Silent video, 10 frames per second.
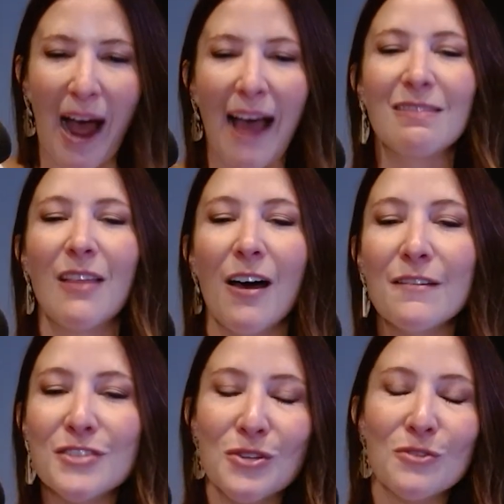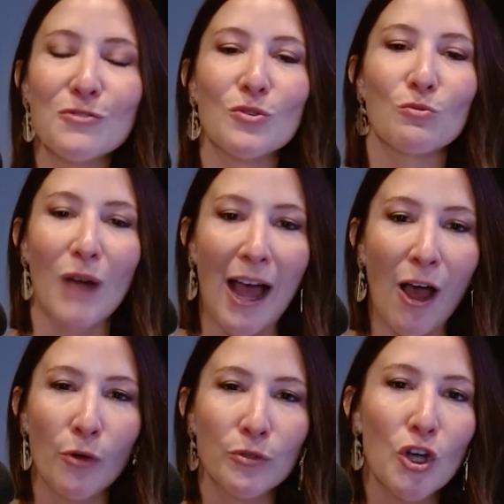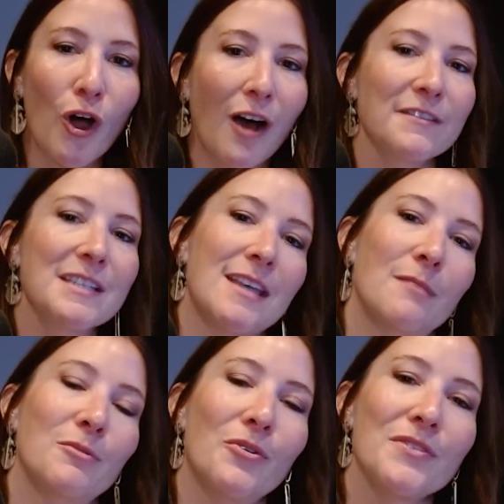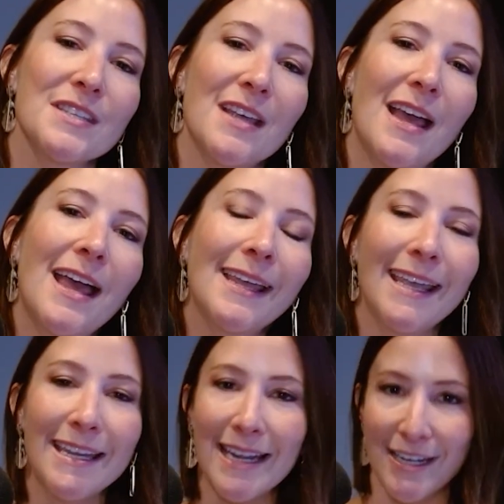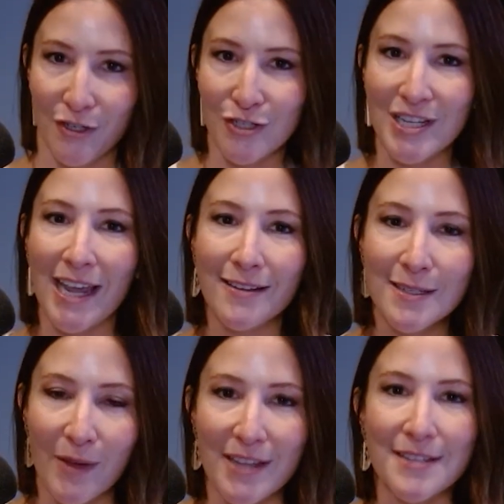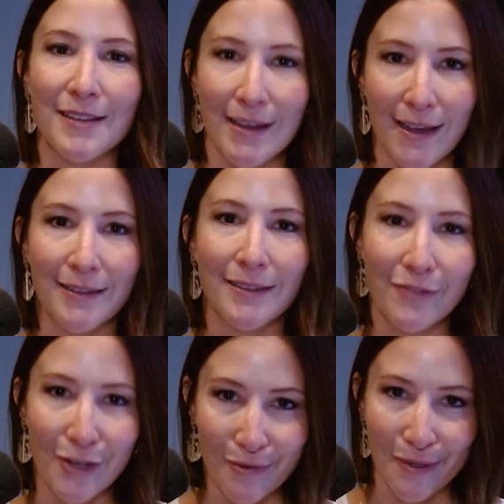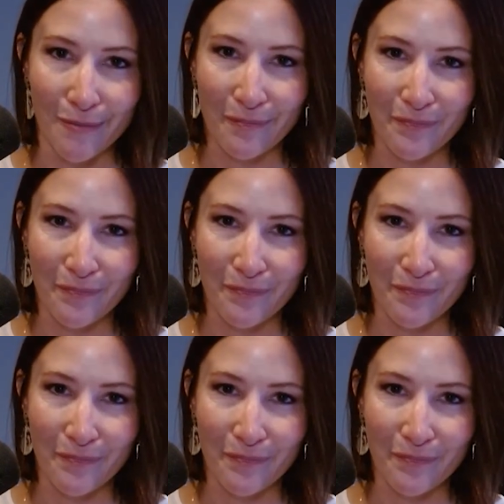I love to use round coffee tables in an entertaining space like a living room.